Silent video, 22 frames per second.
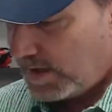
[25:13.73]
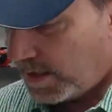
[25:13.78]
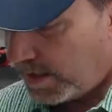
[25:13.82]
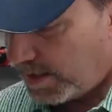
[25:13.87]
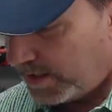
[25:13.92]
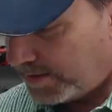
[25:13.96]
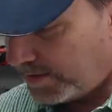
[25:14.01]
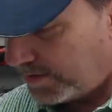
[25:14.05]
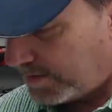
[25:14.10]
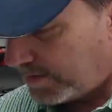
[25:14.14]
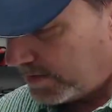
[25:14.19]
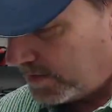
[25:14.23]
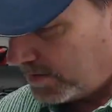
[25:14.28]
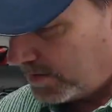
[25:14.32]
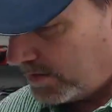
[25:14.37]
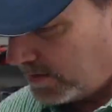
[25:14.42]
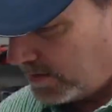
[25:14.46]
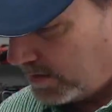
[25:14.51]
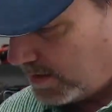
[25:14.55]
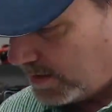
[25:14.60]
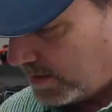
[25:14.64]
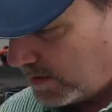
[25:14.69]
And
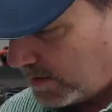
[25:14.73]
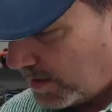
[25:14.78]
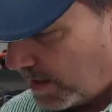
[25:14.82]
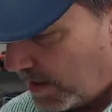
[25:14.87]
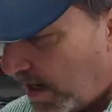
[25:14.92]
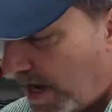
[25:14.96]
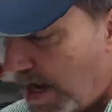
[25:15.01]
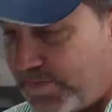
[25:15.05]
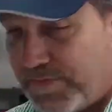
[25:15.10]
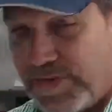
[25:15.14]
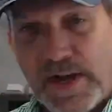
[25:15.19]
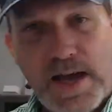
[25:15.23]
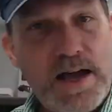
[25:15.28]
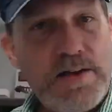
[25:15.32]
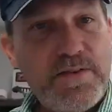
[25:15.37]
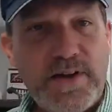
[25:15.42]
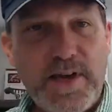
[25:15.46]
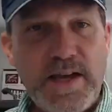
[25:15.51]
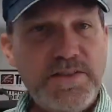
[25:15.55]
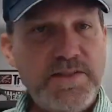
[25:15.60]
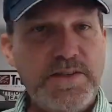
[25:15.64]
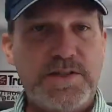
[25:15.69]
I've, I've
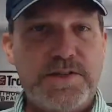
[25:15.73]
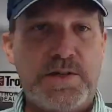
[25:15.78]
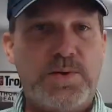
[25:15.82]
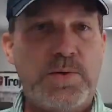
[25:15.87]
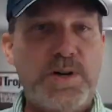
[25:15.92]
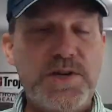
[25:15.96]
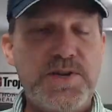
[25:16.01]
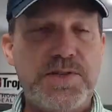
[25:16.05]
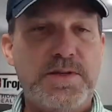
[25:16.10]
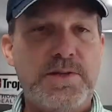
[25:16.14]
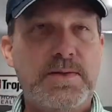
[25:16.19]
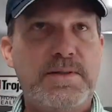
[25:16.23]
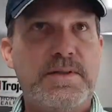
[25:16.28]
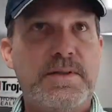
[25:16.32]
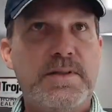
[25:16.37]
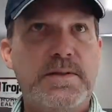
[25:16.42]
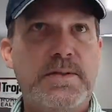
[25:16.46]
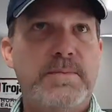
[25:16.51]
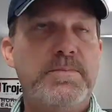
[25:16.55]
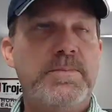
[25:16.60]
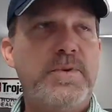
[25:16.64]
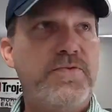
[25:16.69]
had this question
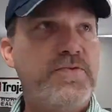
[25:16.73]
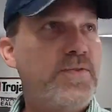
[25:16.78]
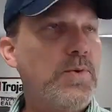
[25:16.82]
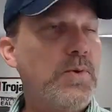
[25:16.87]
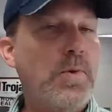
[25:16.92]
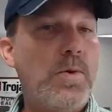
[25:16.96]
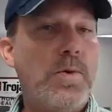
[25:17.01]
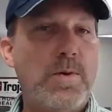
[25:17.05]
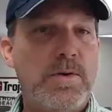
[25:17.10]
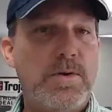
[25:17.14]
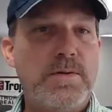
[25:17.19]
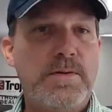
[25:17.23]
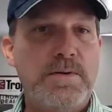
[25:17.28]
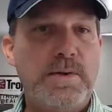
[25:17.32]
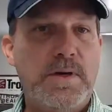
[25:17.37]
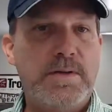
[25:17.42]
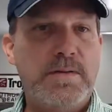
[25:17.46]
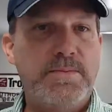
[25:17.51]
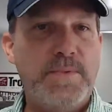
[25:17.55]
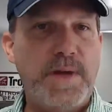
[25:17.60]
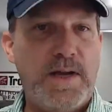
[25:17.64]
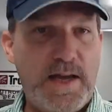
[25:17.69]
before.
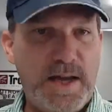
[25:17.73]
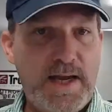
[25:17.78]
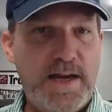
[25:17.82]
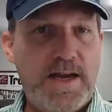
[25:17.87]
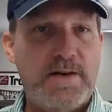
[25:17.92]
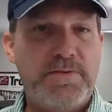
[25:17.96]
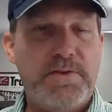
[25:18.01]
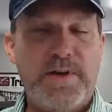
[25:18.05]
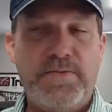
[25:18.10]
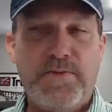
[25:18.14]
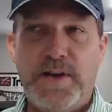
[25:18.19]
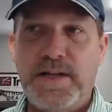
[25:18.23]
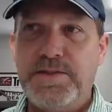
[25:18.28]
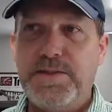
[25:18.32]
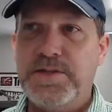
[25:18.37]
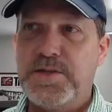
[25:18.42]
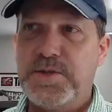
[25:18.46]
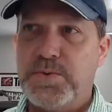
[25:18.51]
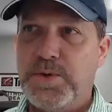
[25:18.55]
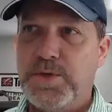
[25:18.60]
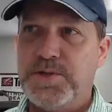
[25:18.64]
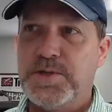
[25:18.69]
Uh, I have. I've had
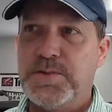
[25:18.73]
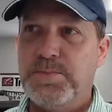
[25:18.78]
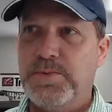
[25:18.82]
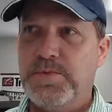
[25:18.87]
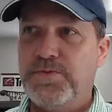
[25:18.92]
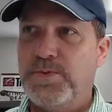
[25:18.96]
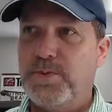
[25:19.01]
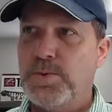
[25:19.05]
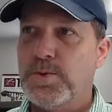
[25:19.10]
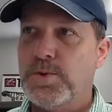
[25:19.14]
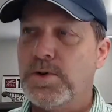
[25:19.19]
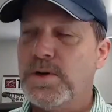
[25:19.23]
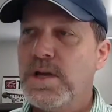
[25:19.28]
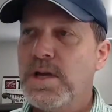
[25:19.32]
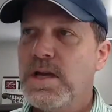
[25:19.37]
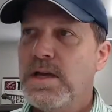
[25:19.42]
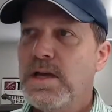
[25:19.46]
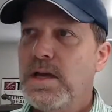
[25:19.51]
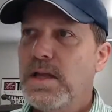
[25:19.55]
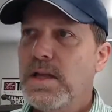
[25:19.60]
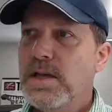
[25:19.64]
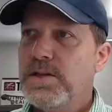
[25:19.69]
this question before.
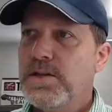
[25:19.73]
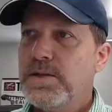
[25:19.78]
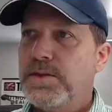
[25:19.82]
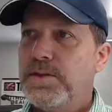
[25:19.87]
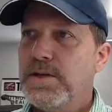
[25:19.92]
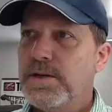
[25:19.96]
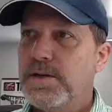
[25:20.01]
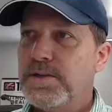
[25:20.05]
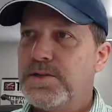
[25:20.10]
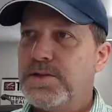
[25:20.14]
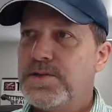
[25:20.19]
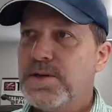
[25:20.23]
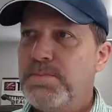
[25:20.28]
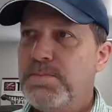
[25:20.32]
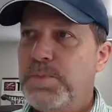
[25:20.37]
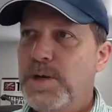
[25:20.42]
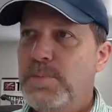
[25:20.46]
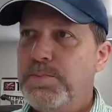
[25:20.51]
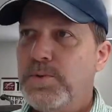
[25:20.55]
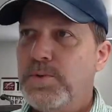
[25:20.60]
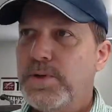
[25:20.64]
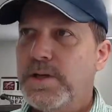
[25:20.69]
There, some
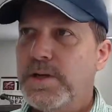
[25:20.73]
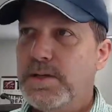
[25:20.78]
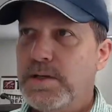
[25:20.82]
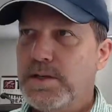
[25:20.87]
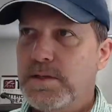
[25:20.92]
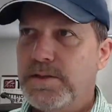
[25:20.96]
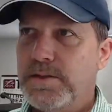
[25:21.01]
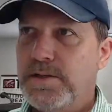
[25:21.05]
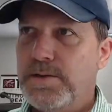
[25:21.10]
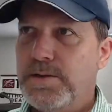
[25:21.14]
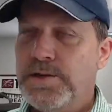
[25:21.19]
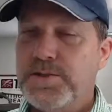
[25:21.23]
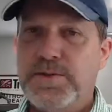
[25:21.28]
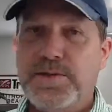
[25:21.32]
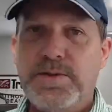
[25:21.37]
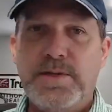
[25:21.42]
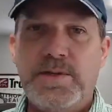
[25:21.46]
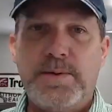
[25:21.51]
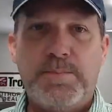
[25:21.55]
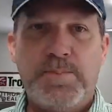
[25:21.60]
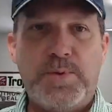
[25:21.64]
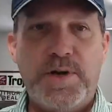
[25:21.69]
people get they're under
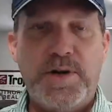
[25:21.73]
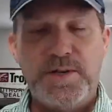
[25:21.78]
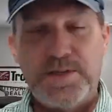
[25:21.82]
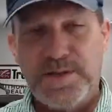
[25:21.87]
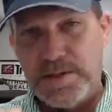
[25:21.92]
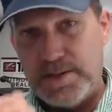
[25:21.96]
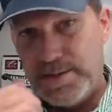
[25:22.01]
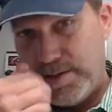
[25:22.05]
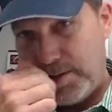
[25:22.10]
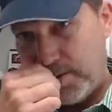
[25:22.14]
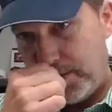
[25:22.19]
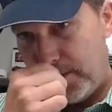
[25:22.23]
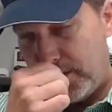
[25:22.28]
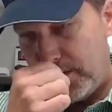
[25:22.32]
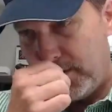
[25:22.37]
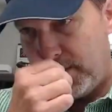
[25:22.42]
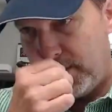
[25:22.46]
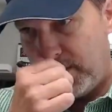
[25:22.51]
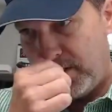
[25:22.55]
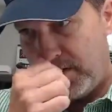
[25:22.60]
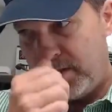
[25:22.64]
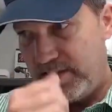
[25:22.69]
the impression
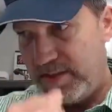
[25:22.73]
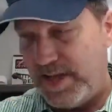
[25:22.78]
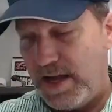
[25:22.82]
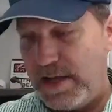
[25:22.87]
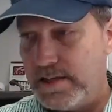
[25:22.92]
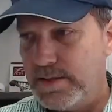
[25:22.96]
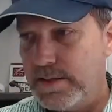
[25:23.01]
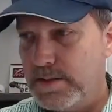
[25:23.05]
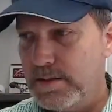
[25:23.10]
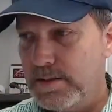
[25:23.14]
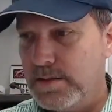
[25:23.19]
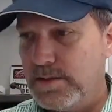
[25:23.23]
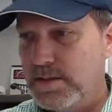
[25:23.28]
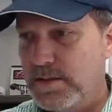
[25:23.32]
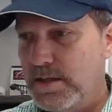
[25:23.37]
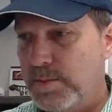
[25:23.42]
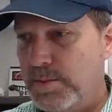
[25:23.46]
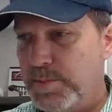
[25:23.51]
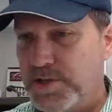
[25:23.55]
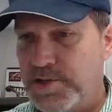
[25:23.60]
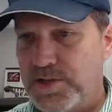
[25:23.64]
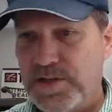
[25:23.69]
that
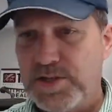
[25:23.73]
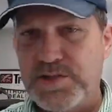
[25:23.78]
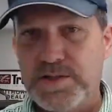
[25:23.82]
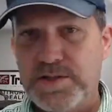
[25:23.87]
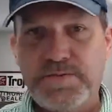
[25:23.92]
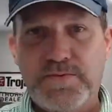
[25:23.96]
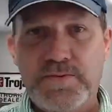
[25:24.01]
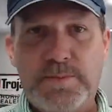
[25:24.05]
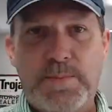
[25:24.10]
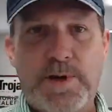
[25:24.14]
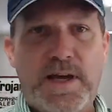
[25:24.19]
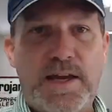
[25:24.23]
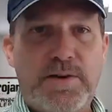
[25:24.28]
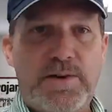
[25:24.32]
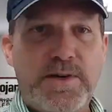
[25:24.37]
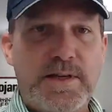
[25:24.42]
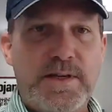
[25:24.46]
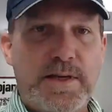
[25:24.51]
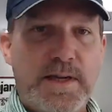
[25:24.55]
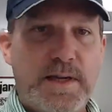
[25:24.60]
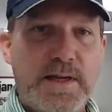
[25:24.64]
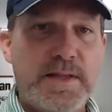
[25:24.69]
the position of the
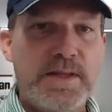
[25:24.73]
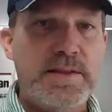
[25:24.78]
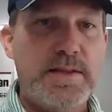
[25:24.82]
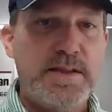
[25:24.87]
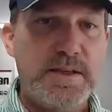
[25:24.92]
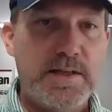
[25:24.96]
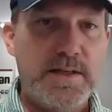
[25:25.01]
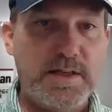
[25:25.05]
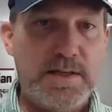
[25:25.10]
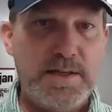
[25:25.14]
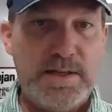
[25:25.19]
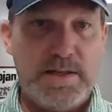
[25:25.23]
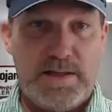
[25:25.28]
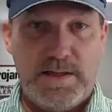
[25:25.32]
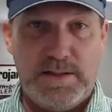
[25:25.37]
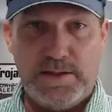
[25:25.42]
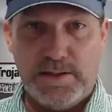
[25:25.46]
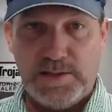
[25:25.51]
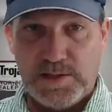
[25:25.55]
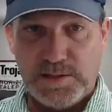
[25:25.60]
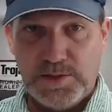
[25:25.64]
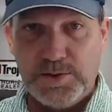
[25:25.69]
battery in the
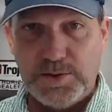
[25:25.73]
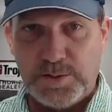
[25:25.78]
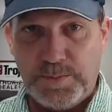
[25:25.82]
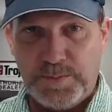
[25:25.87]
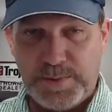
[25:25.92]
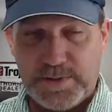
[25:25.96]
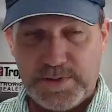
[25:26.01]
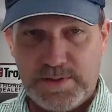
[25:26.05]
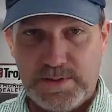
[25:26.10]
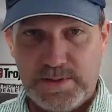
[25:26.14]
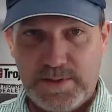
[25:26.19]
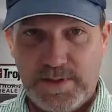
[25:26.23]
loop